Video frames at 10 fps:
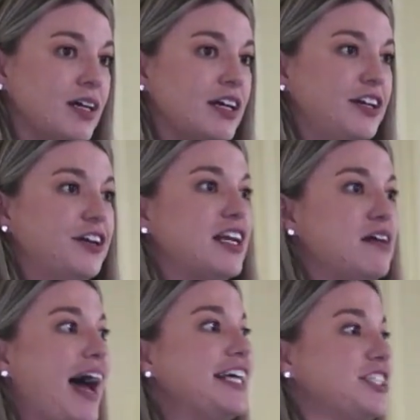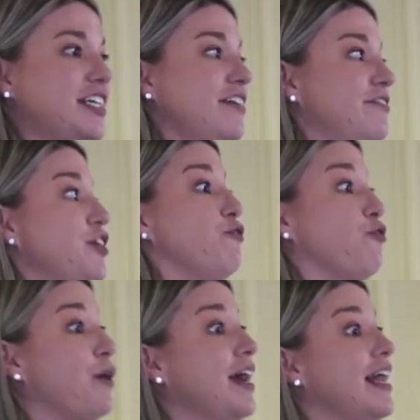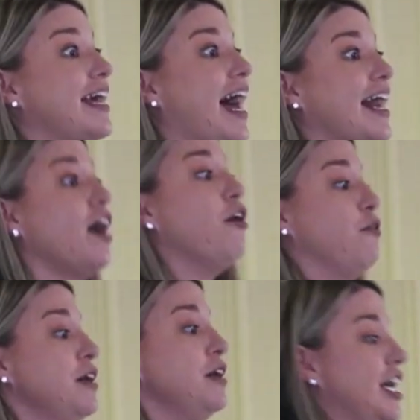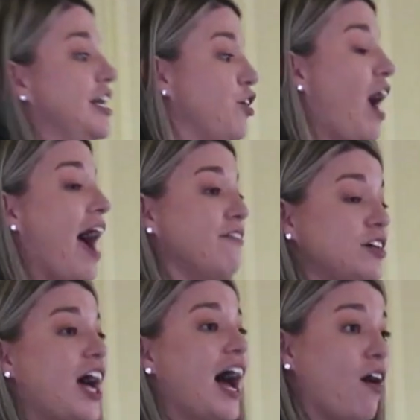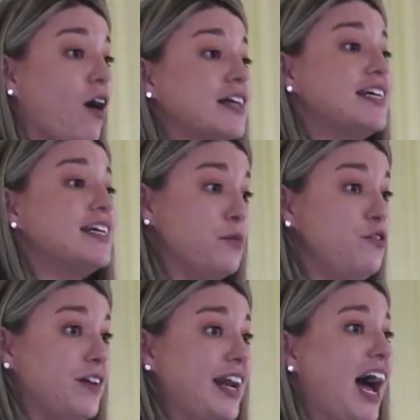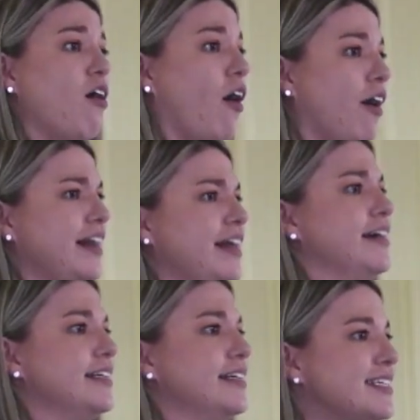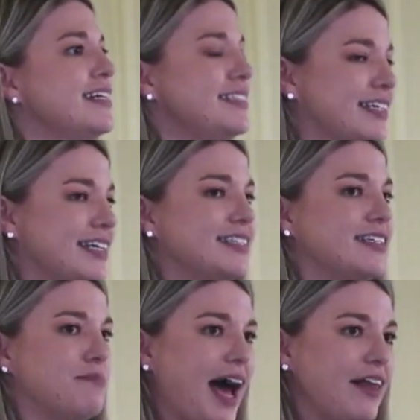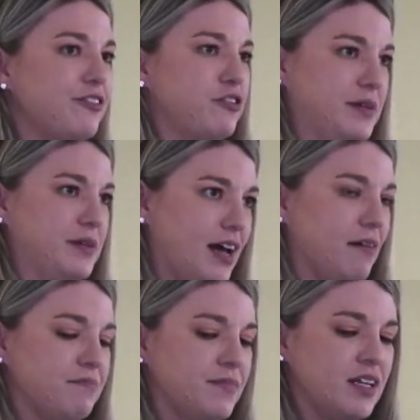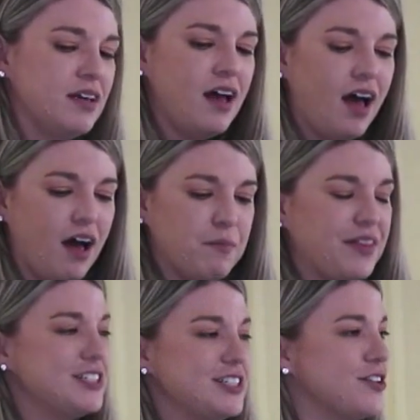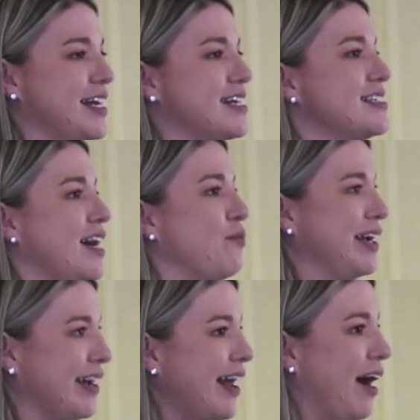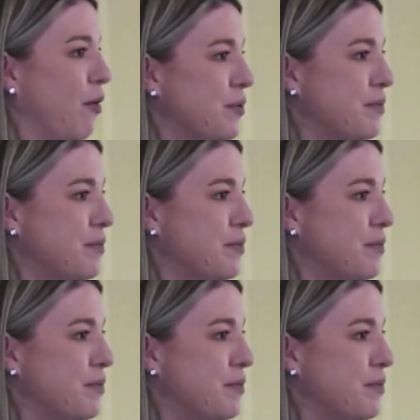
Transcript: You can imagine if you really got to go and you're having a hard time moving, how hard it is to get to the bathroom in time. But these are things that we can help.